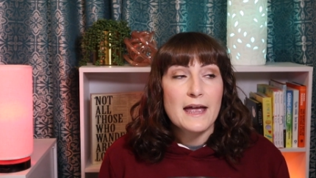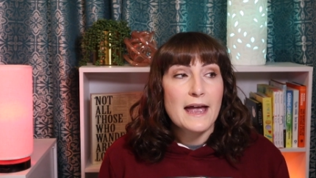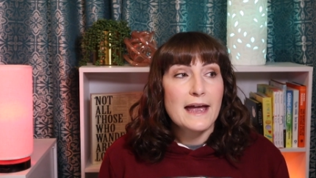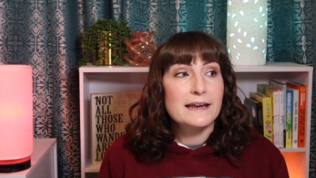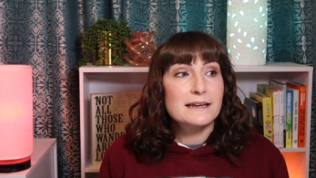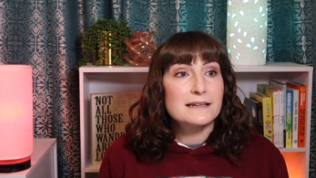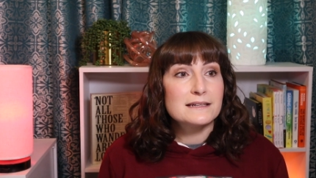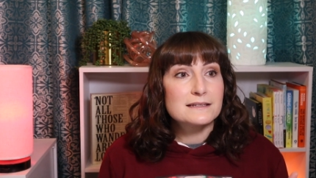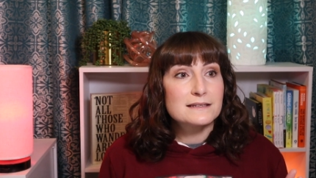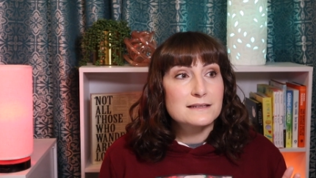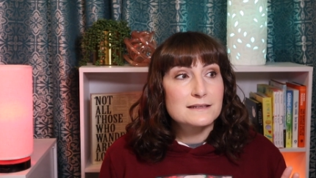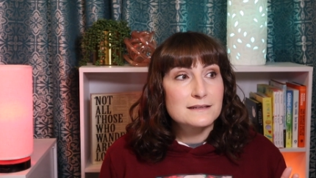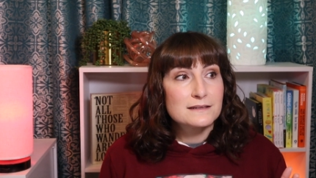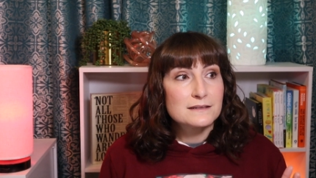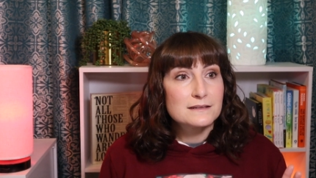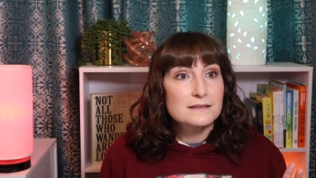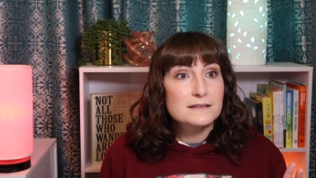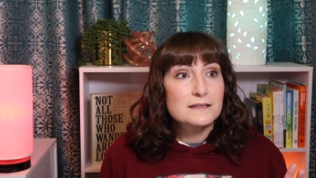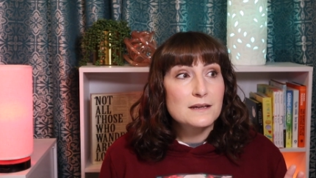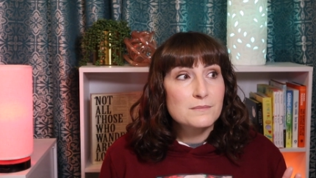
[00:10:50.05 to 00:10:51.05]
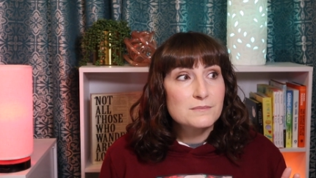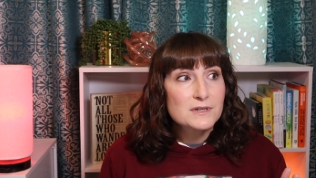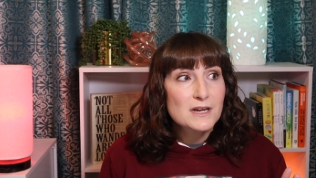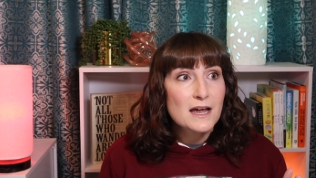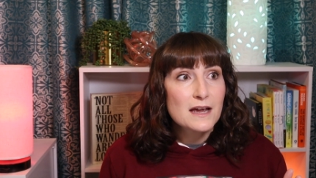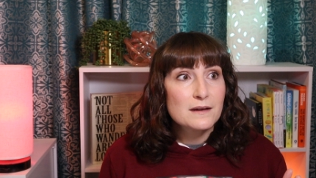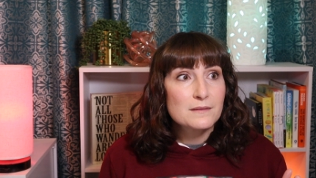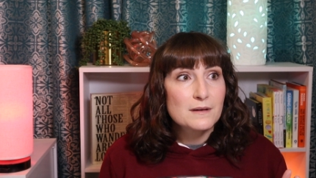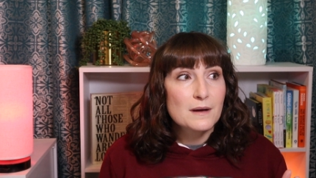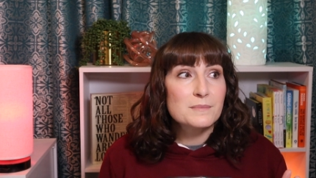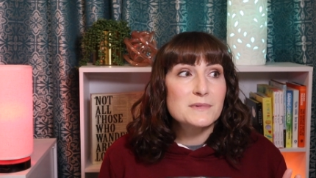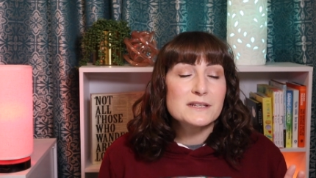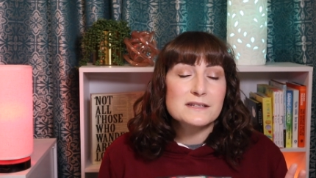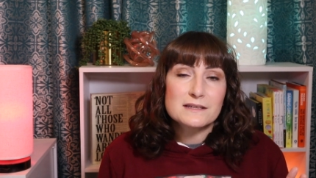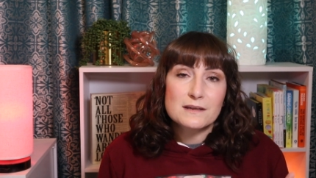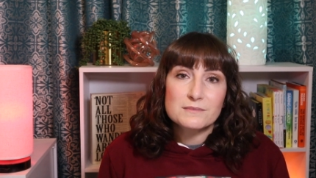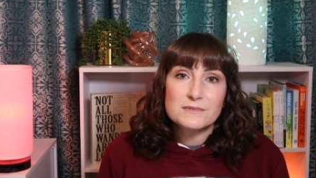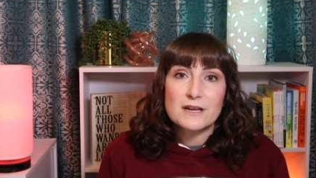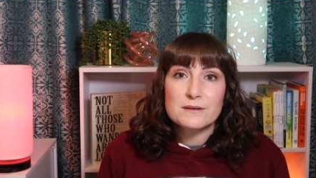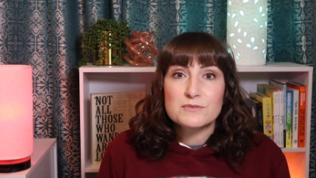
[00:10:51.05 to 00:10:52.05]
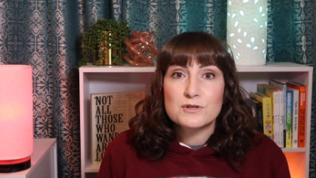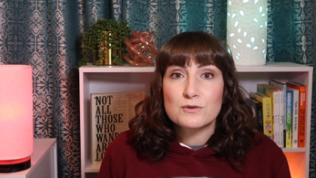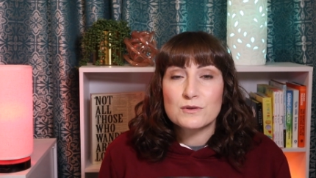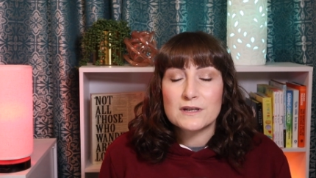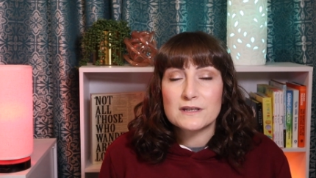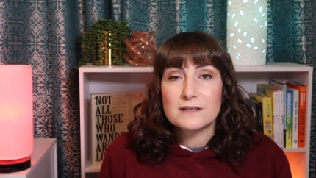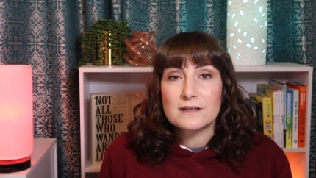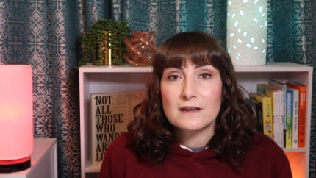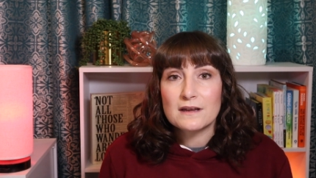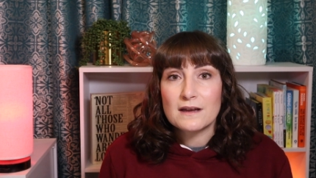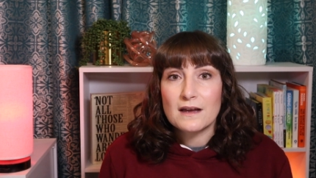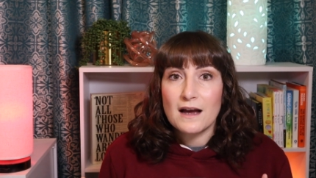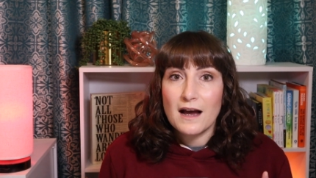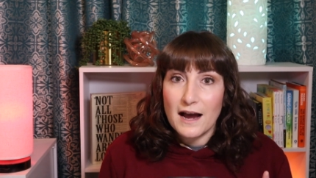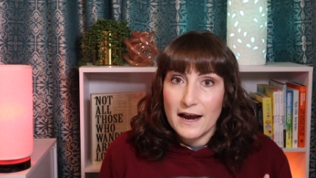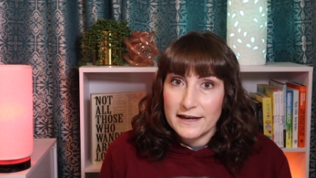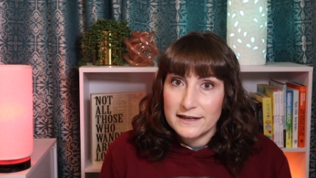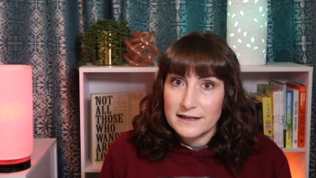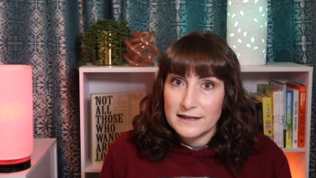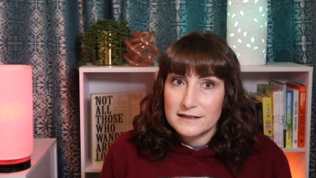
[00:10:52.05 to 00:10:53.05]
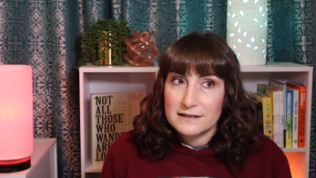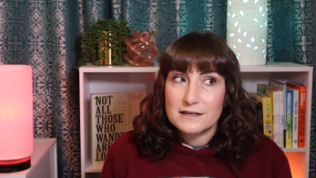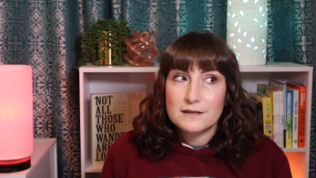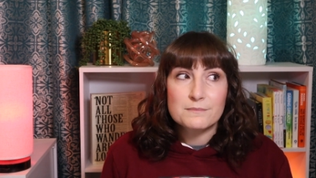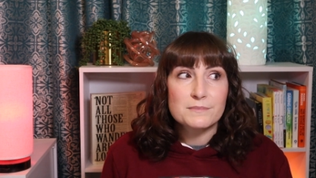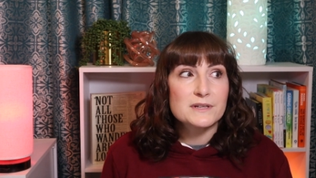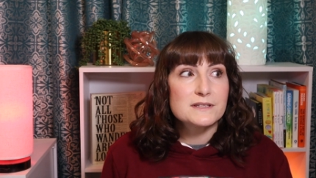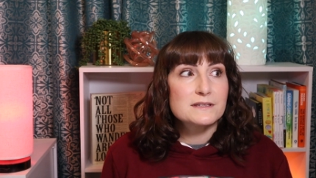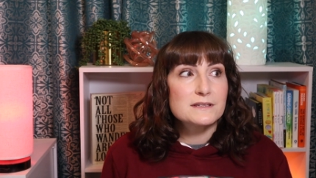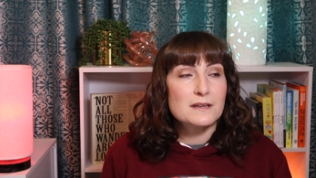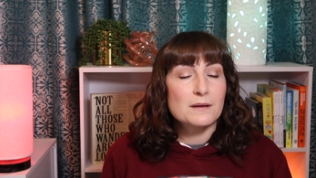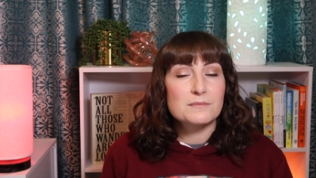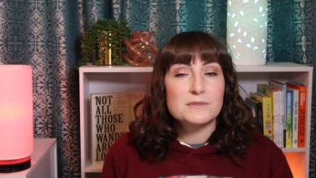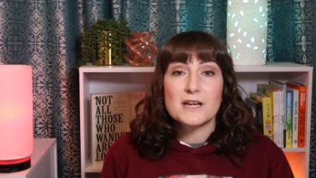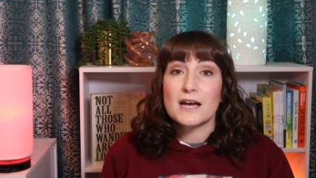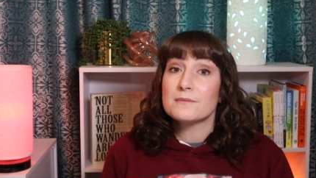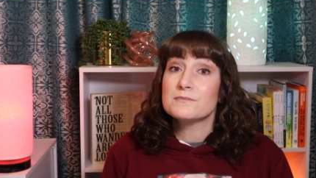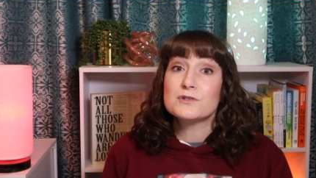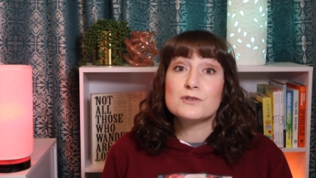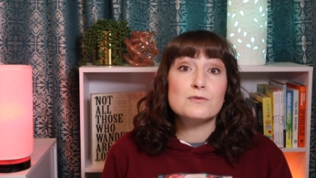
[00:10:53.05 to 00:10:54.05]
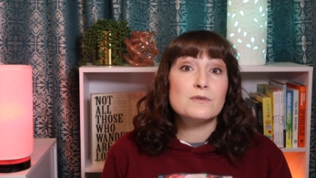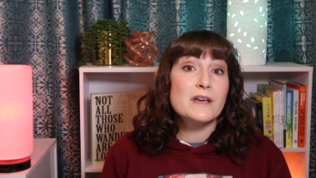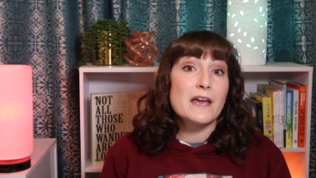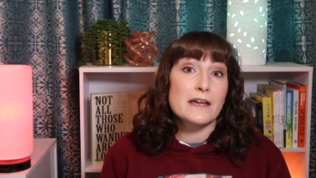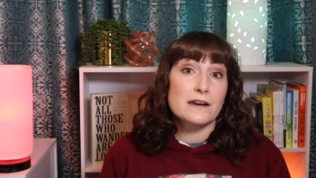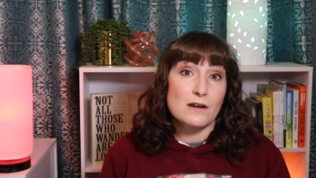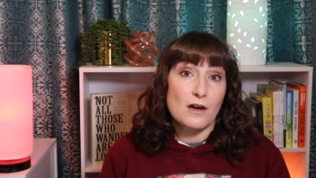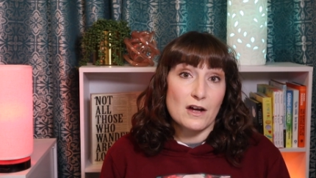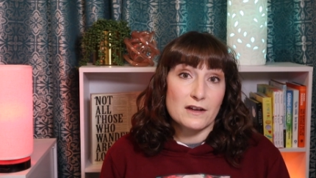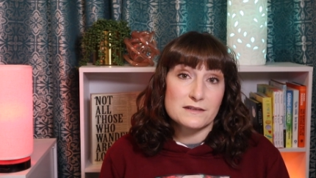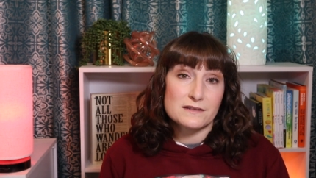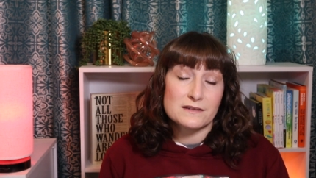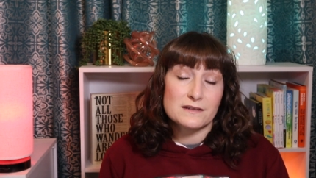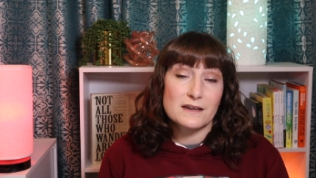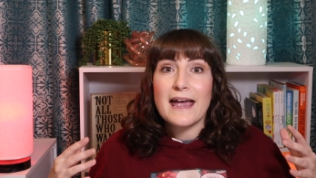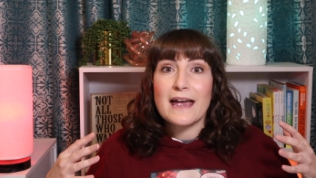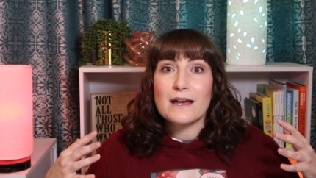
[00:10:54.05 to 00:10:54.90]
and it's sometimes you can hide it, but sometimes you cannot.